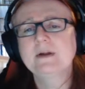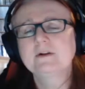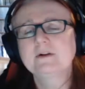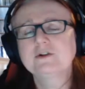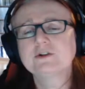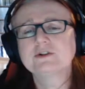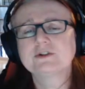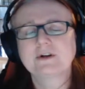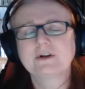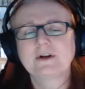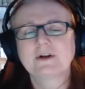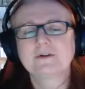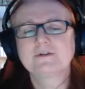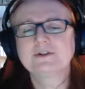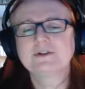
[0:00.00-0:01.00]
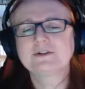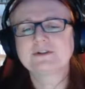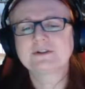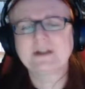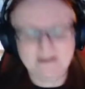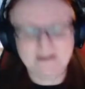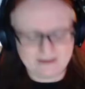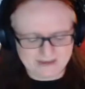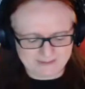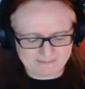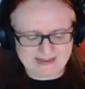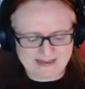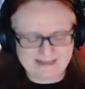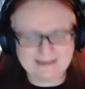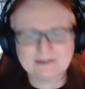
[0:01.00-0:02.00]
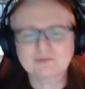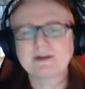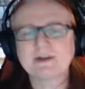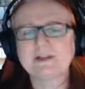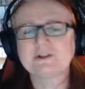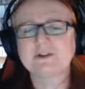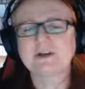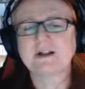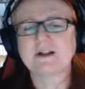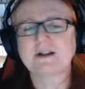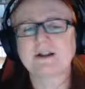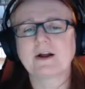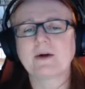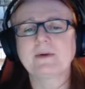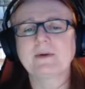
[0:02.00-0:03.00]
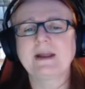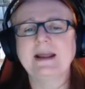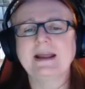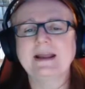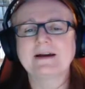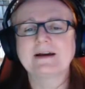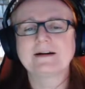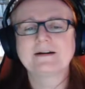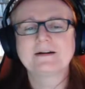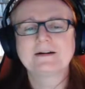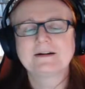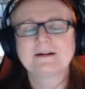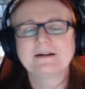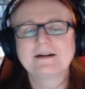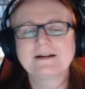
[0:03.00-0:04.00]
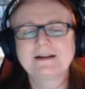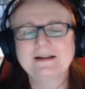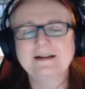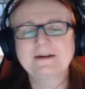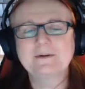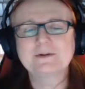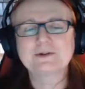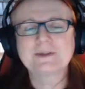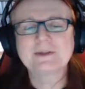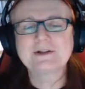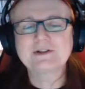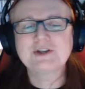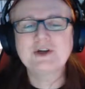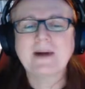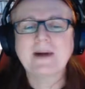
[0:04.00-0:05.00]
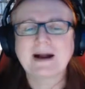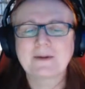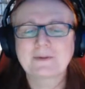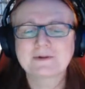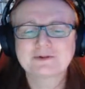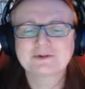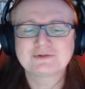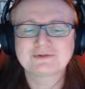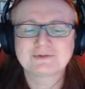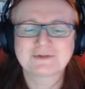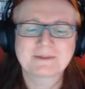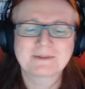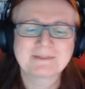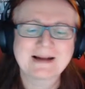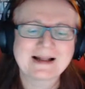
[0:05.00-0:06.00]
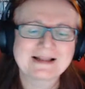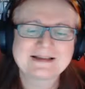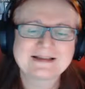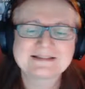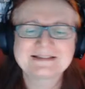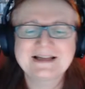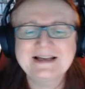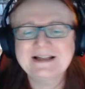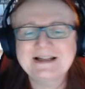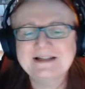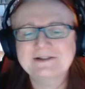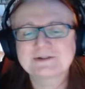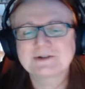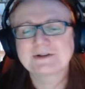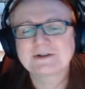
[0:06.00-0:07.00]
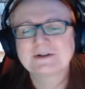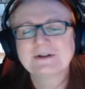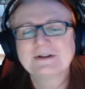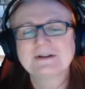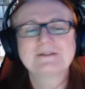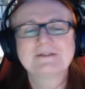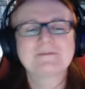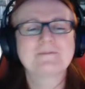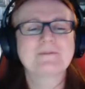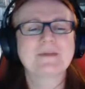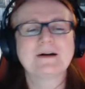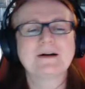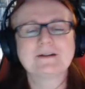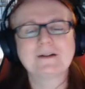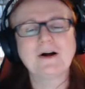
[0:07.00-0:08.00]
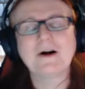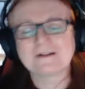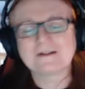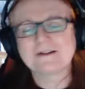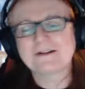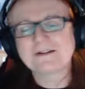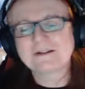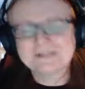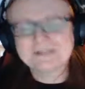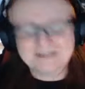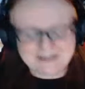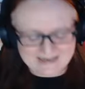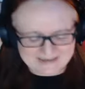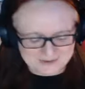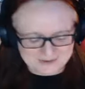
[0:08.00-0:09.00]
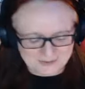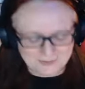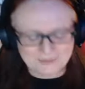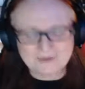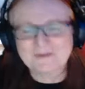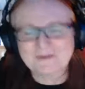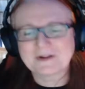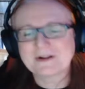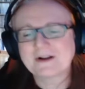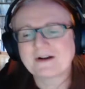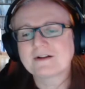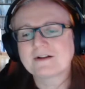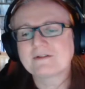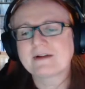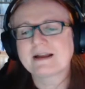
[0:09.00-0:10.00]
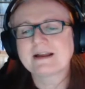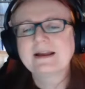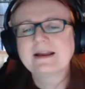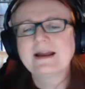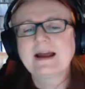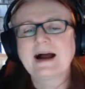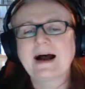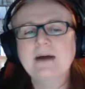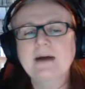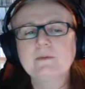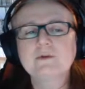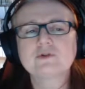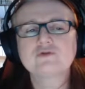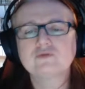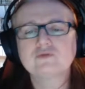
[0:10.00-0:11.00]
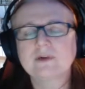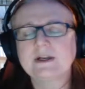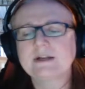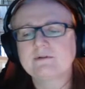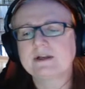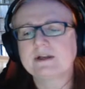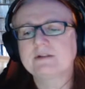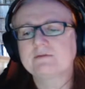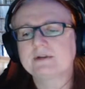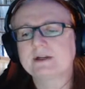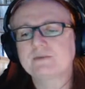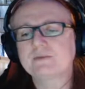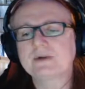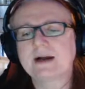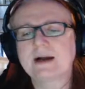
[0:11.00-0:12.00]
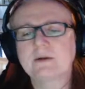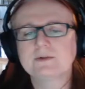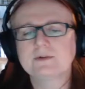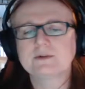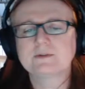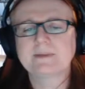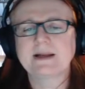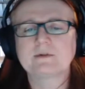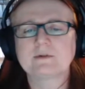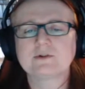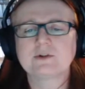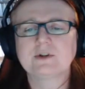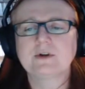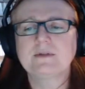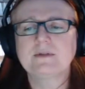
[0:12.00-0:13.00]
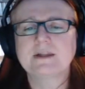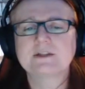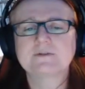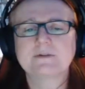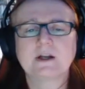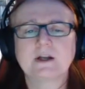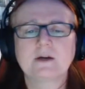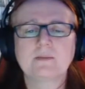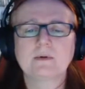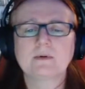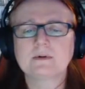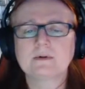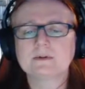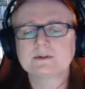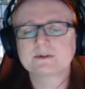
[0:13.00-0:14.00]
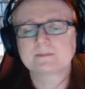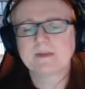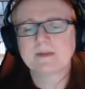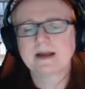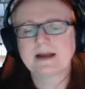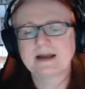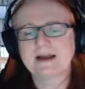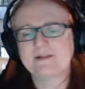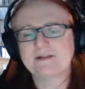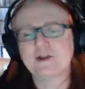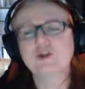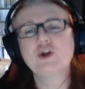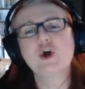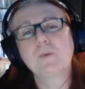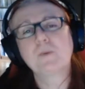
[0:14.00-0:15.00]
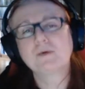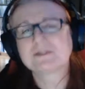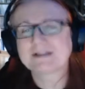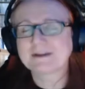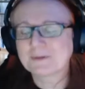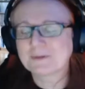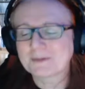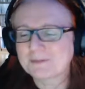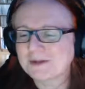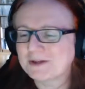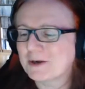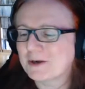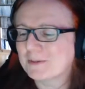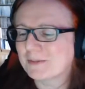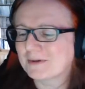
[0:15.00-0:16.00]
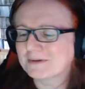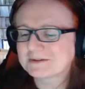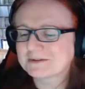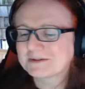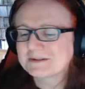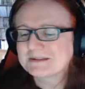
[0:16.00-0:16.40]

Just the palace region alone here. You know, it took me 2 hours to draw the palace. It took a lot longer to then do all of the colouring. I was really, really, really proud to be able to do this for nobles. The nobles, I call them the nobles.